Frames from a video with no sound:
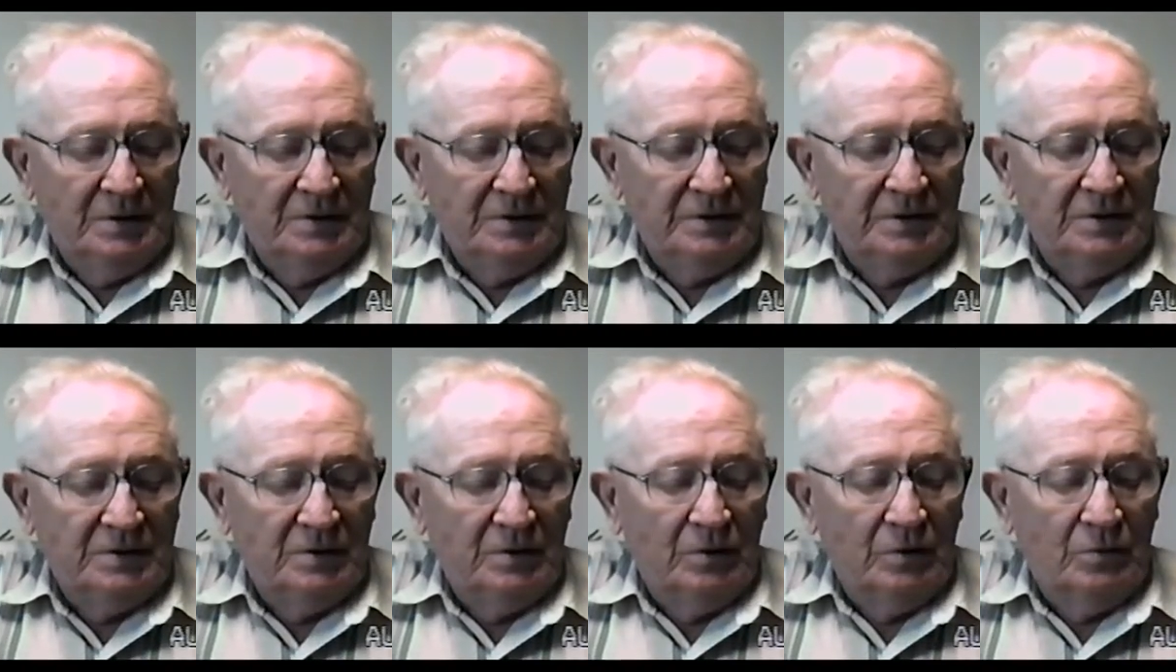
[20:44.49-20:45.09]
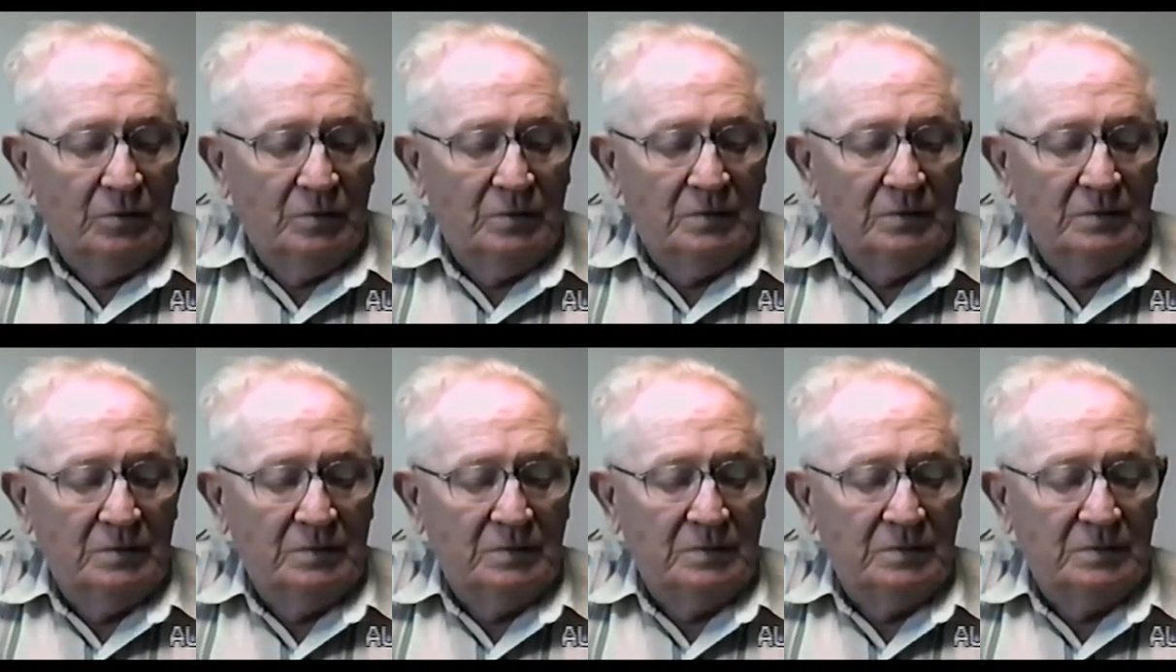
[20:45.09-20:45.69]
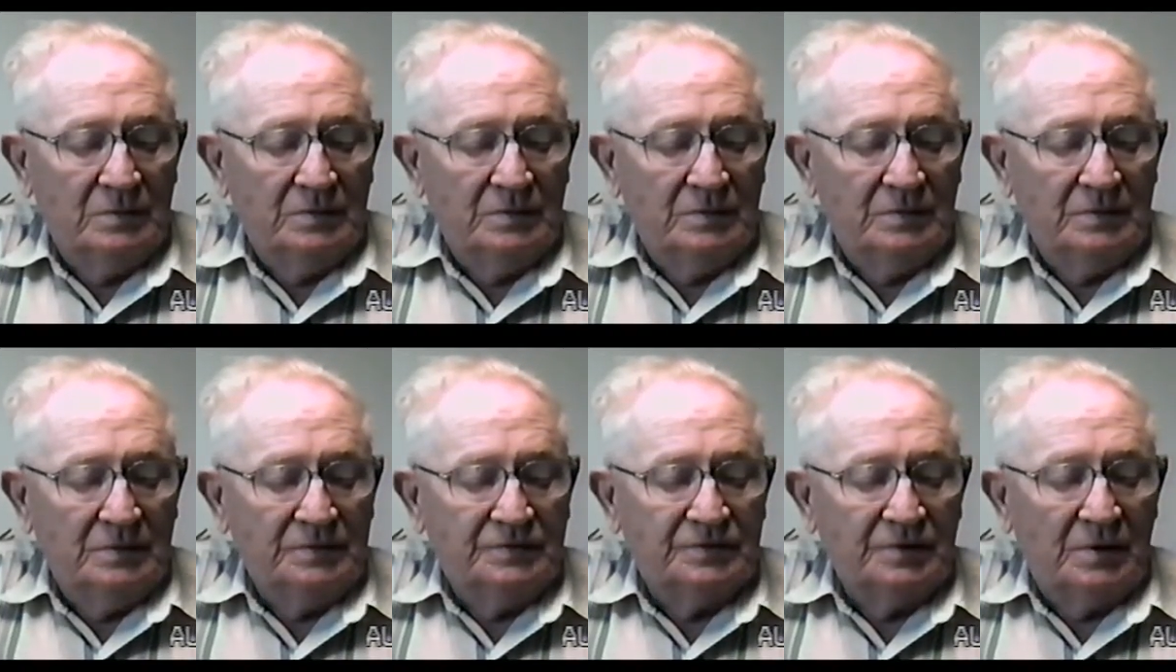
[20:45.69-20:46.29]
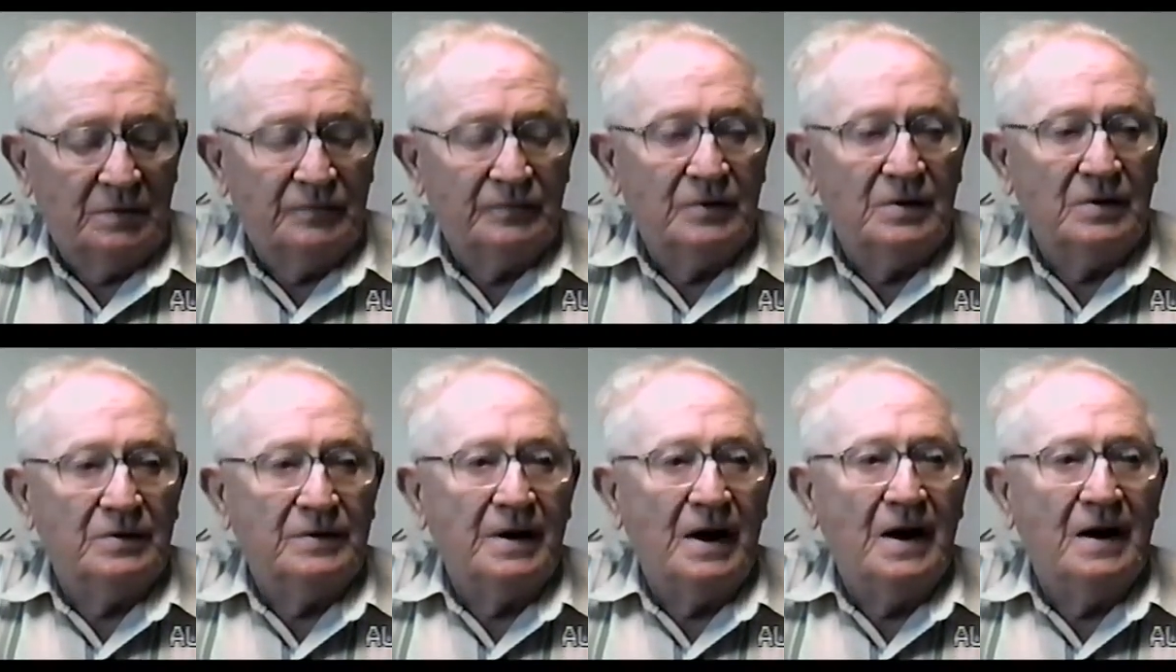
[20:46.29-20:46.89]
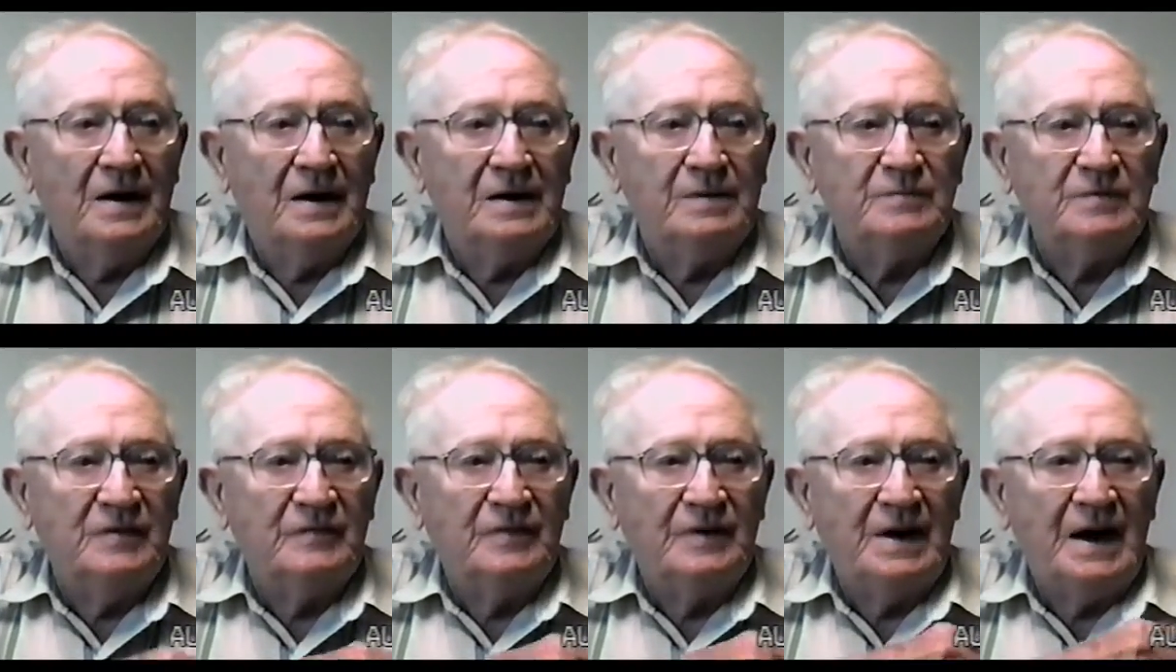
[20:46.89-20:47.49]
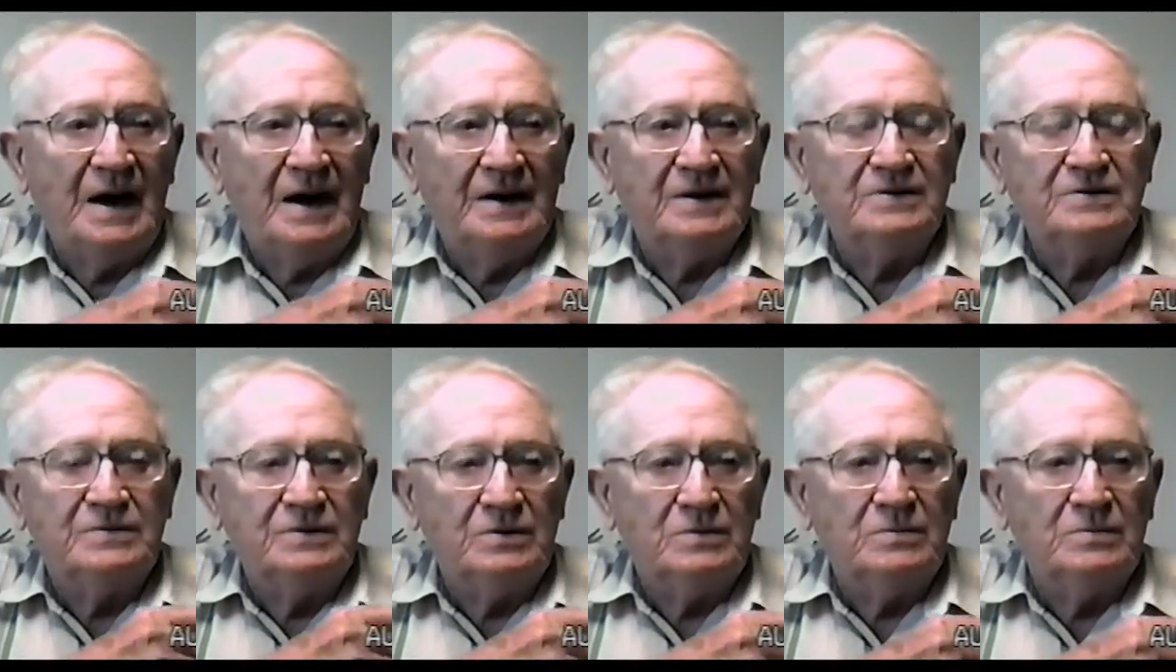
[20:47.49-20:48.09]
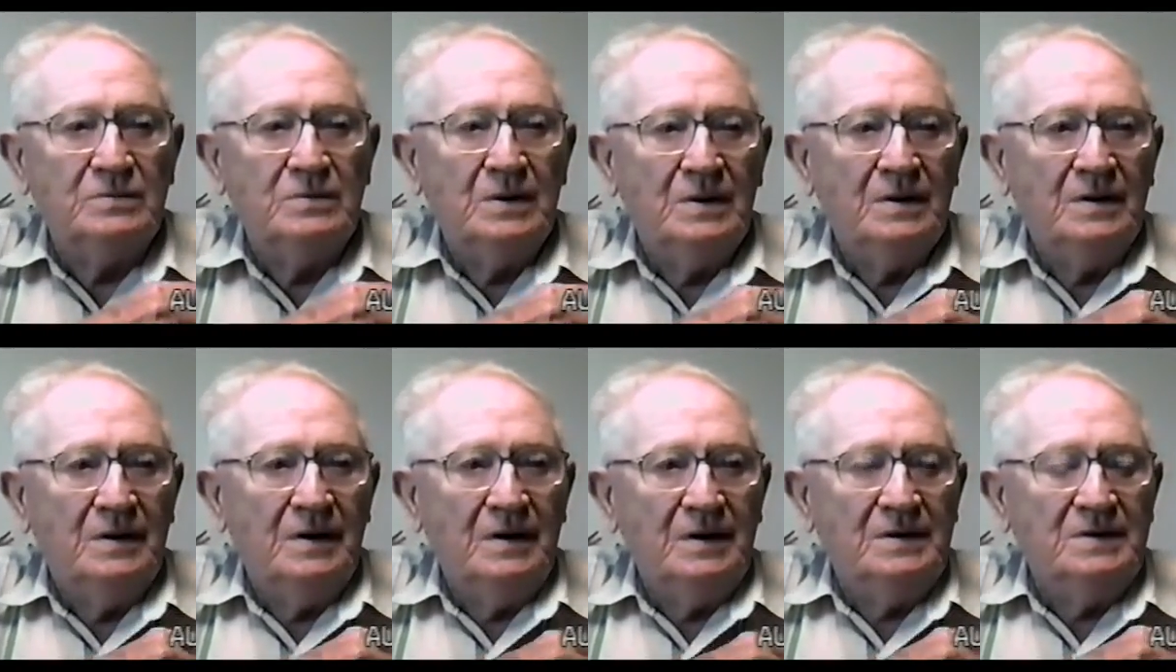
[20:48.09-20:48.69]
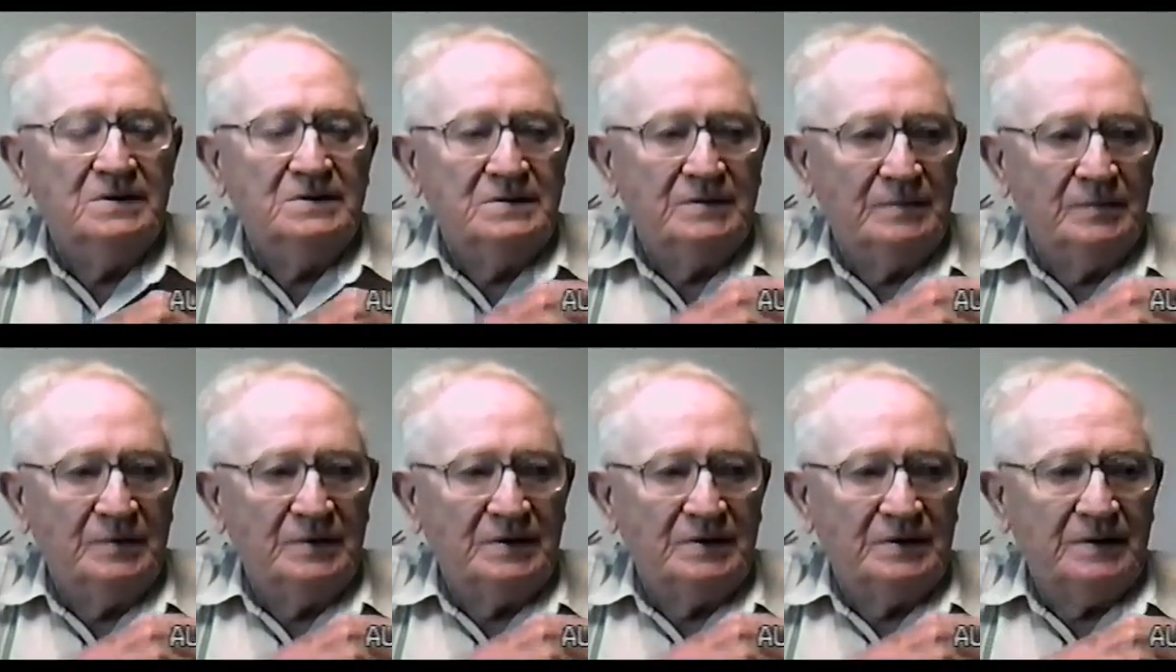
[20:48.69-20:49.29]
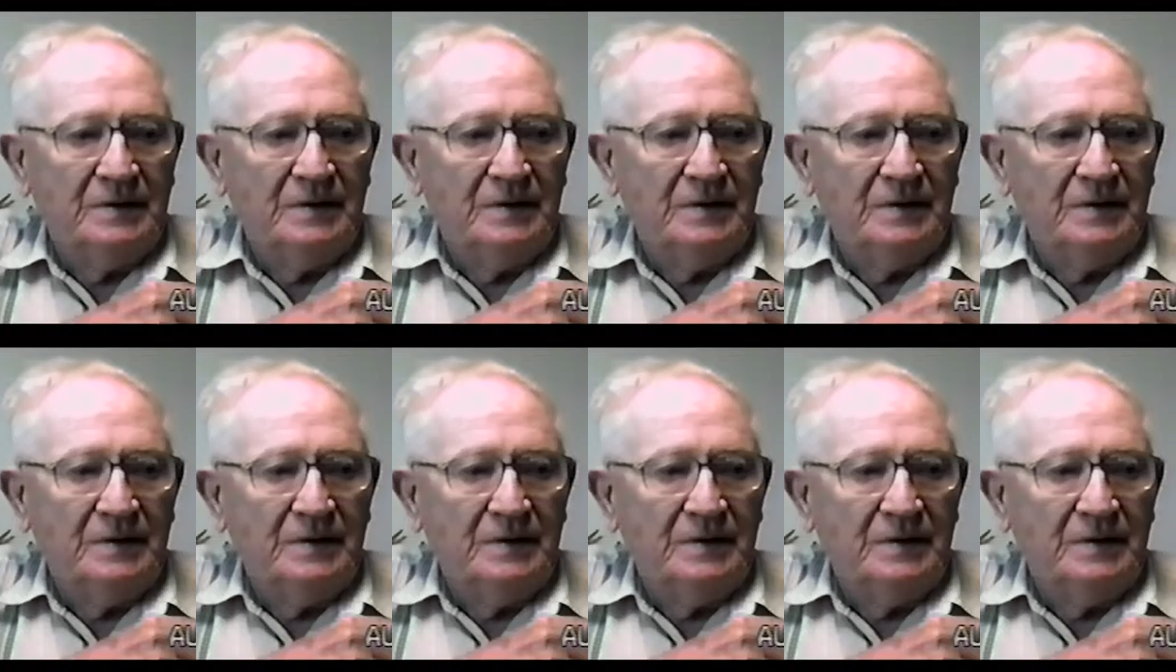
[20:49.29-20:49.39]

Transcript: You know, served their time if they had to, but